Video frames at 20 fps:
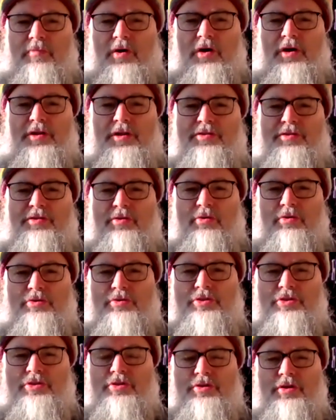My
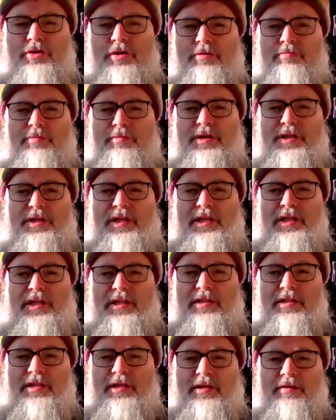thoughts do not mean
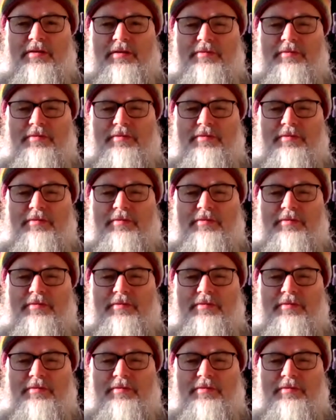anything.